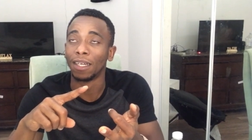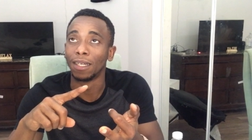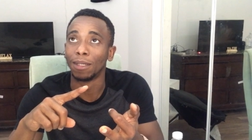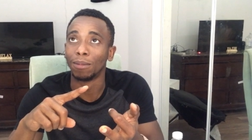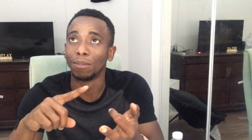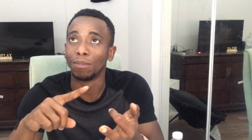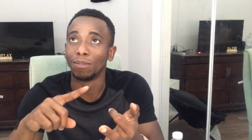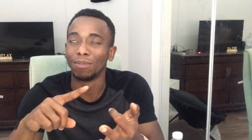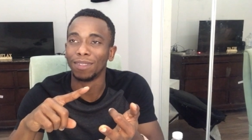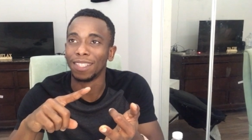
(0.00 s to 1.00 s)

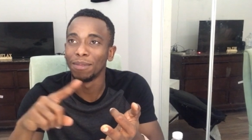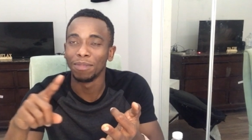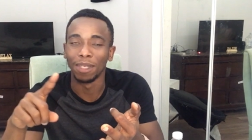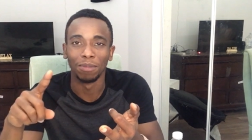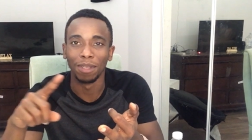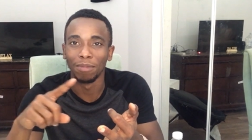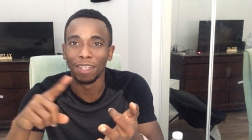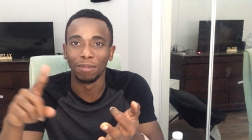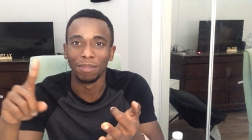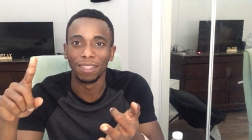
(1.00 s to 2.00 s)
um name them name
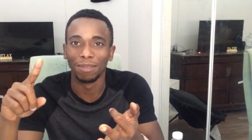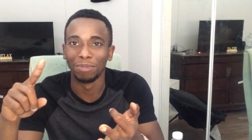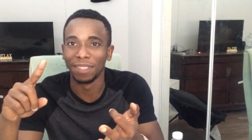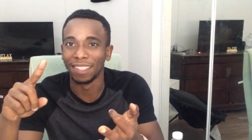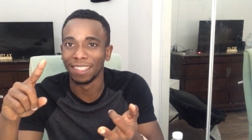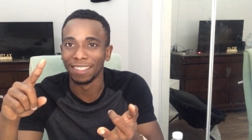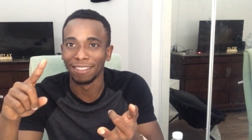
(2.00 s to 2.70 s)
them he's beating